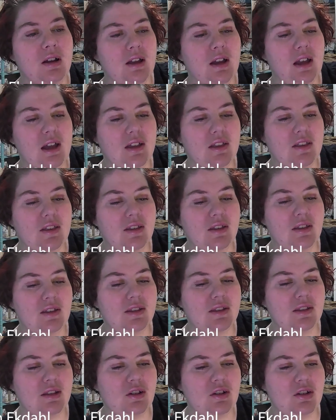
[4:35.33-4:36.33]
And this is
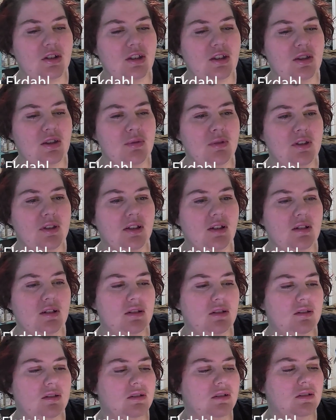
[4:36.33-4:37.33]
such a cute
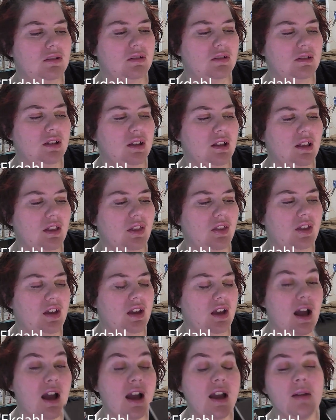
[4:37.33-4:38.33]
little little
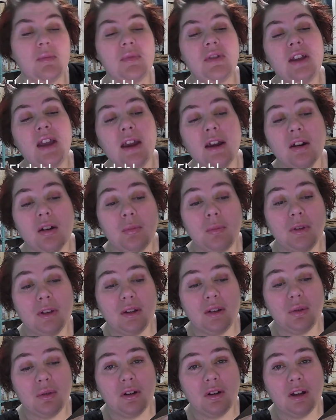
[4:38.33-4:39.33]
thing. I am terrible
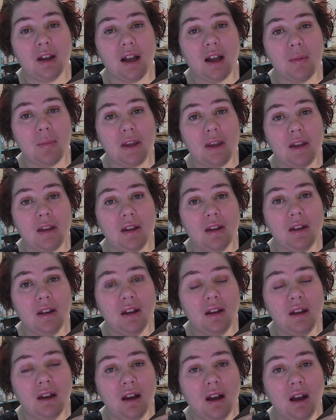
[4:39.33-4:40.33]
at origami.
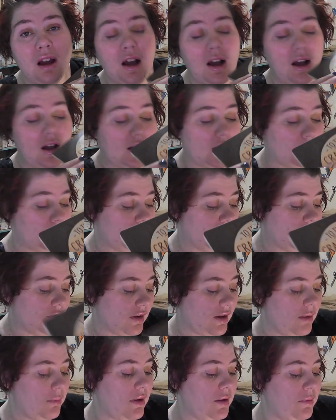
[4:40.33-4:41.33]
Um, so
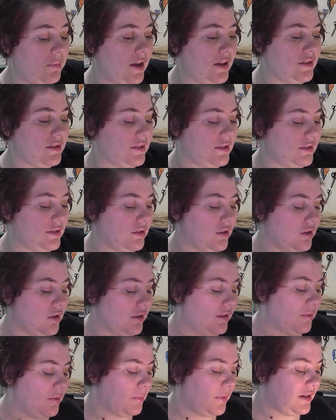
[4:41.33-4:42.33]
I might pass this along
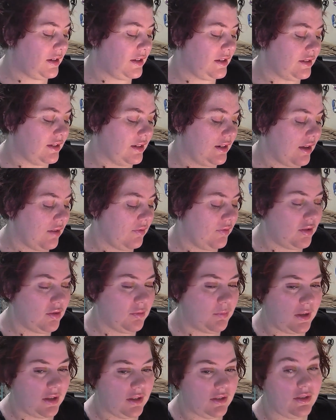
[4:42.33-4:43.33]
to my niece and nephew
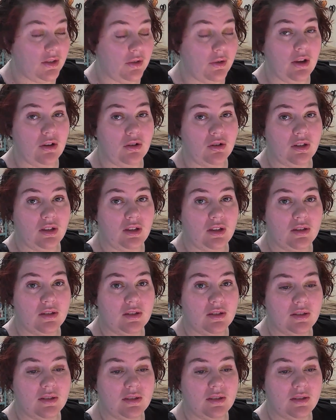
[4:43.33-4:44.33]
because they're actually
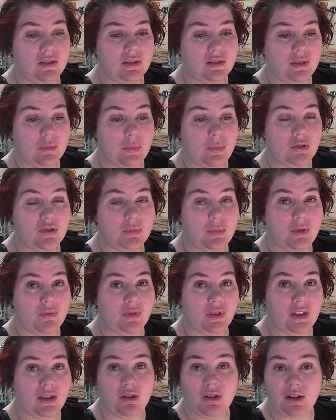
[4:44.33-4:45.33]
supposed to be
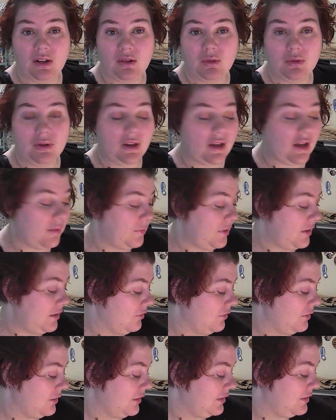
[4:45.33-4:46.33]
really good at origami,
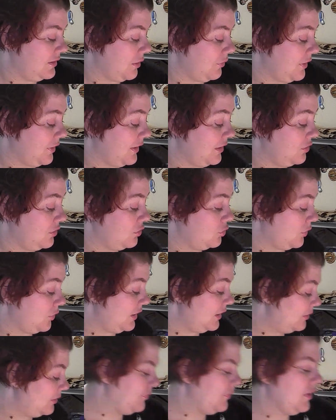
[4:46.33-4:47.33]
or at least they really enjoy
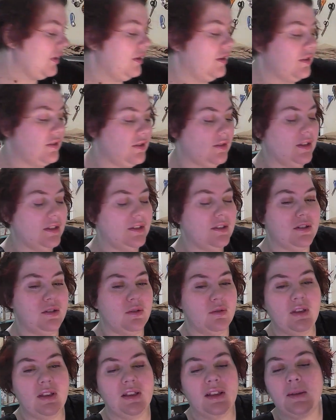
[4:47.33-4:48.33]
it. So let's do
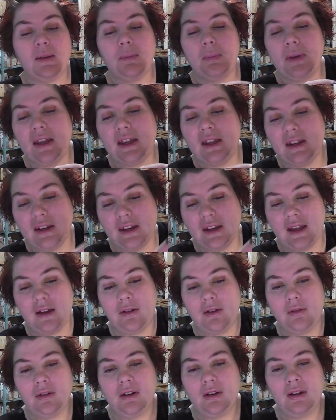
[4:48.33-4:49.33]
the little pin now.